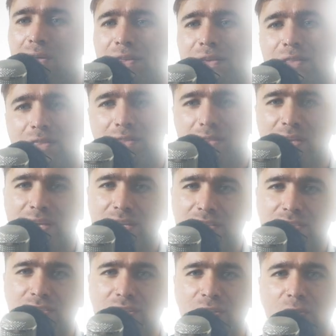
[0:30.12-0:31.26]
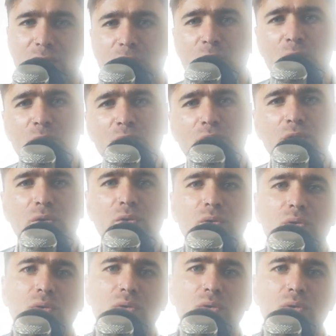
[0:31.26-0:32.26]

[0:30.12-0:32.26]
the things you do.